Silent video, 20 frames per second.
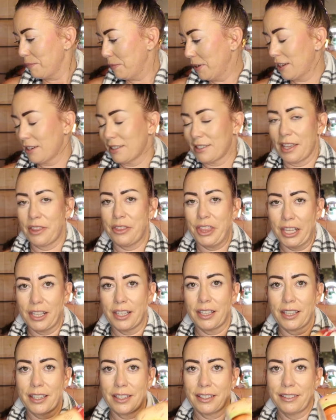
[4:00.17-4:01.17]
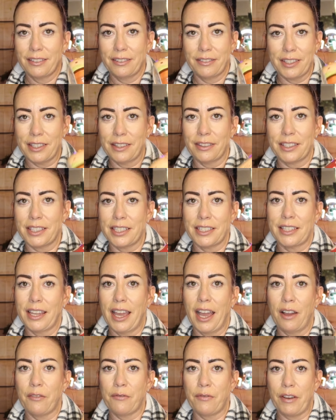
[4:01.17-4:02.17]
because I think that they didn't
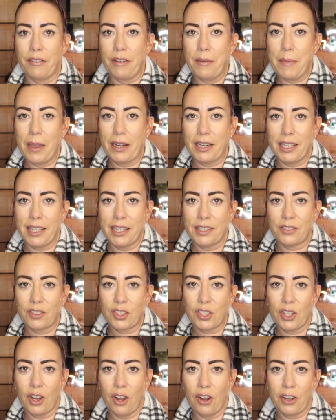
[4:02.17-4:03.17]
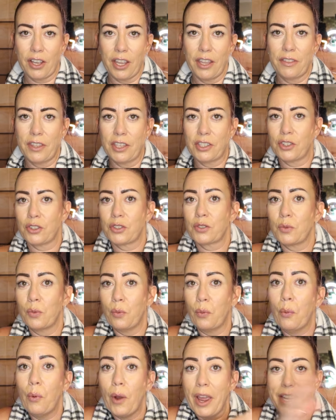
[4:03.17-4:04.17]
have very many in stock and they just
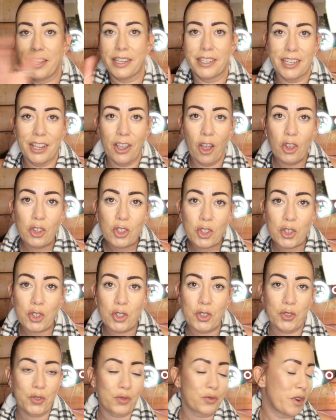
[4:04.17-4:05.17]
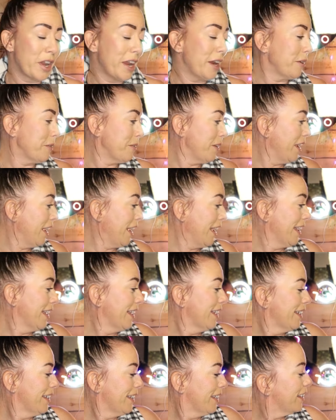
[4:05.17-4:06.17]
went straight away.
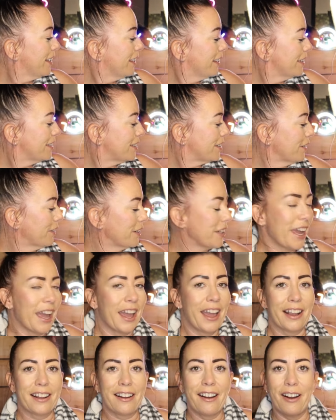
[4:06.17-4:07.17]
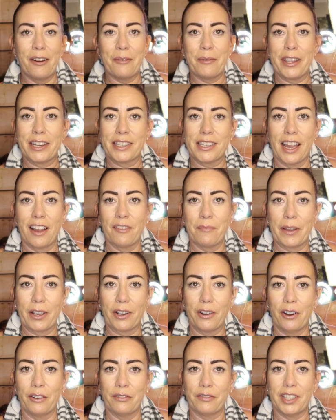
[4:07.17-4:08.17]
So yeah, I can't wait to have my
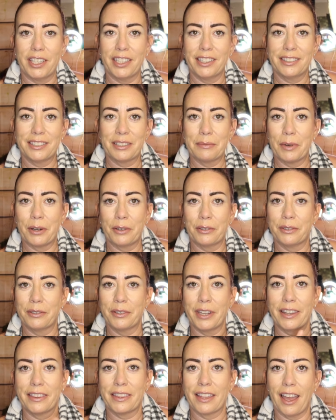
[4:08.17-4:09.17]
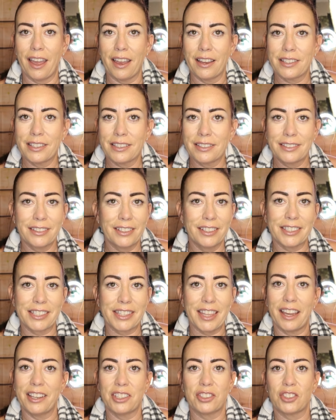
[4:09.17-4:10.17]
coffee tomorrow in that, because
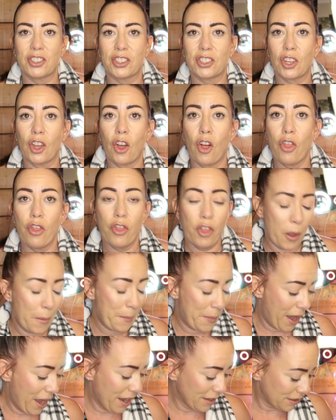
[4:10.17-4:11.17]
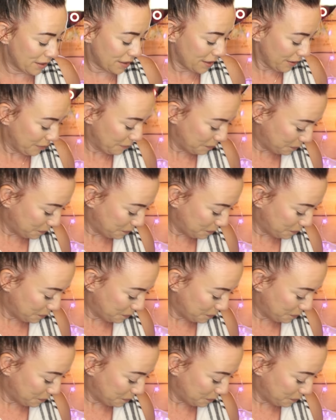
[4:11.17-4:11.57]
that is just the best.